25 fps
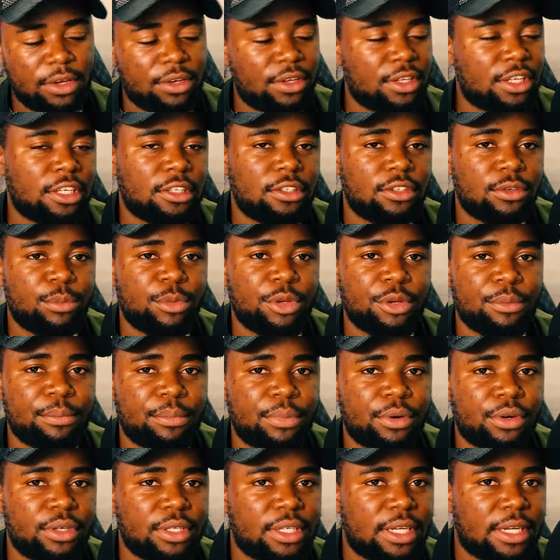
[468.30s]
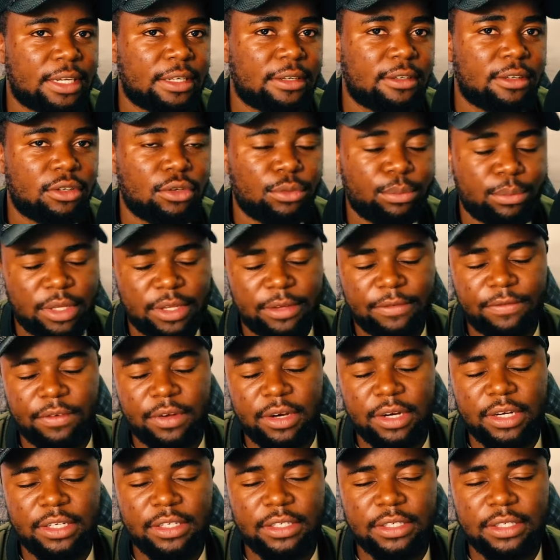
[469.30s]
you need to be important to be
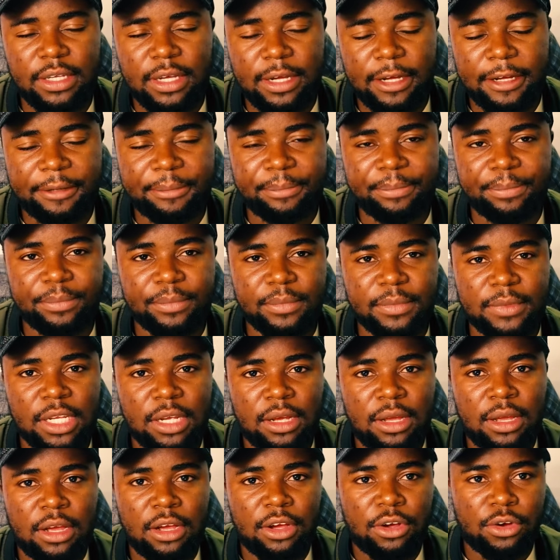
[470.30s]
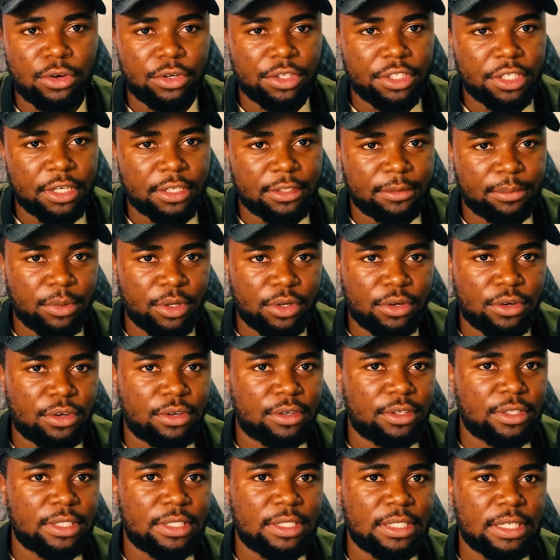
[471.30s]
very um, cautious
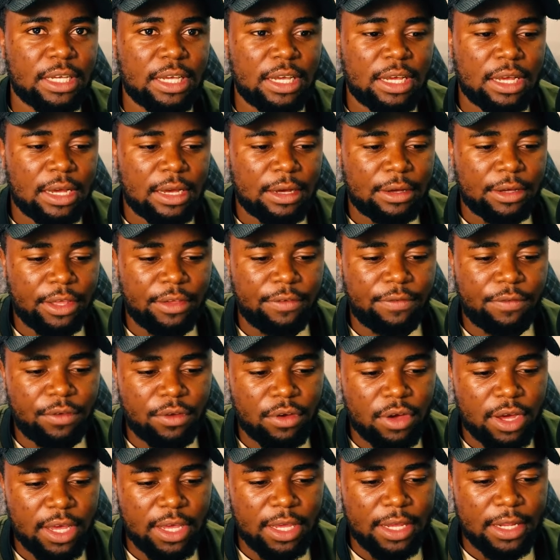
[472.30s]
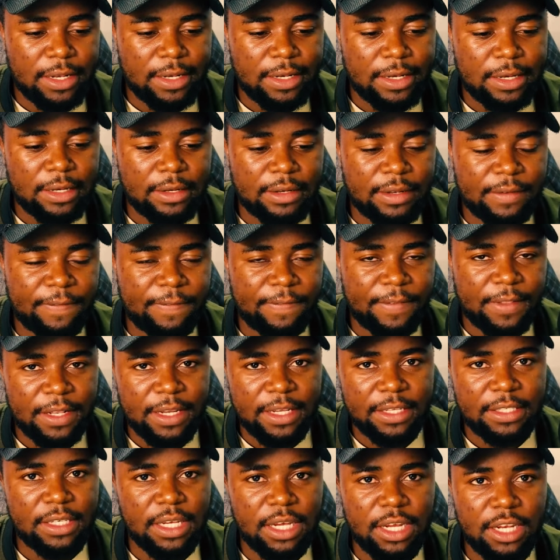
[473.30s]
because if you are in,
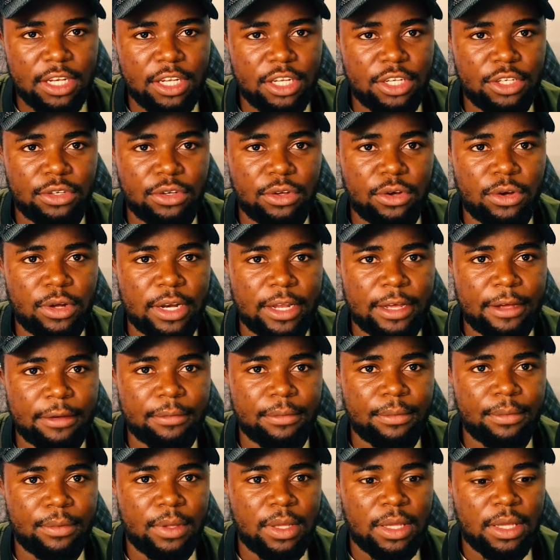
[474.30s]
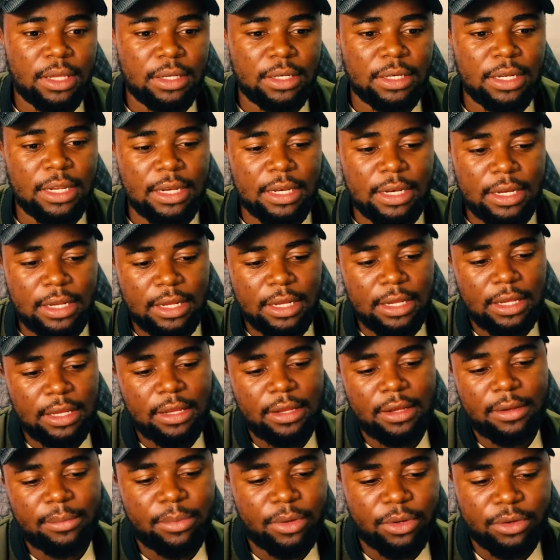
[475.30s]
let's say in Ndola, then
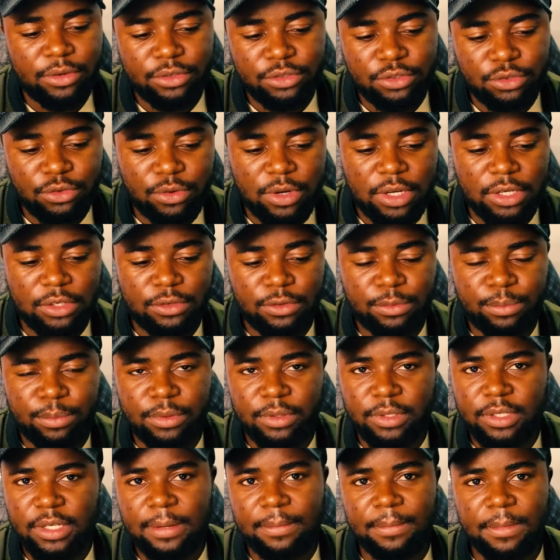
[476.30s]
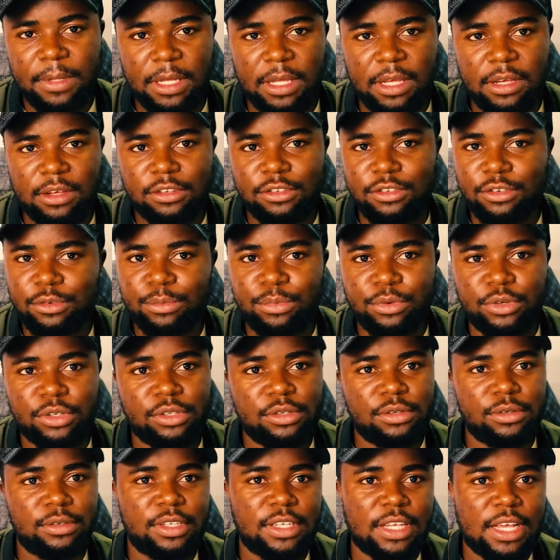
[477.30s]
here because you want to put something else, you put
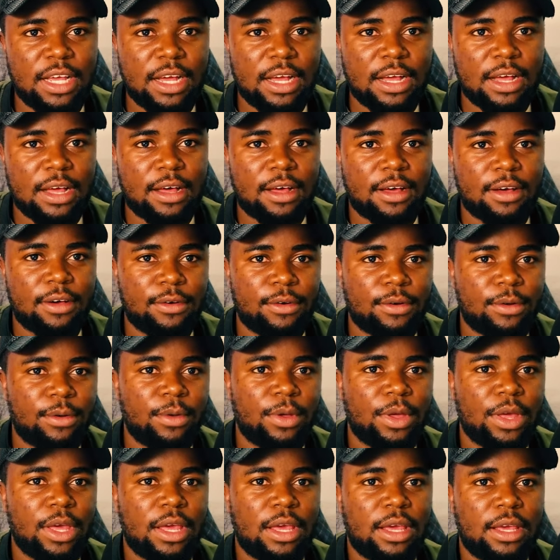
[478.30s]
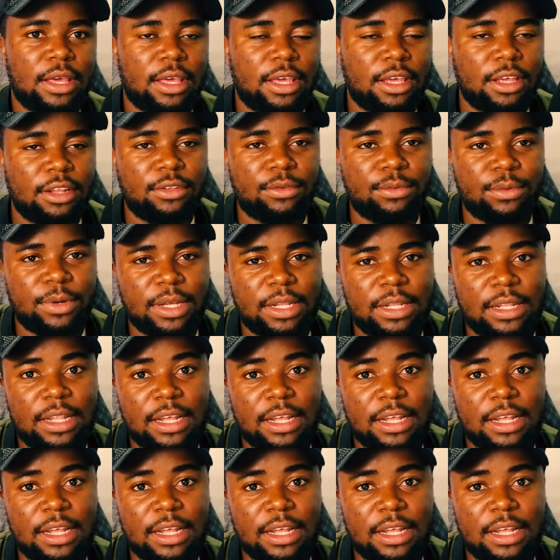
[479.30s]
Lusaka or Kitwe.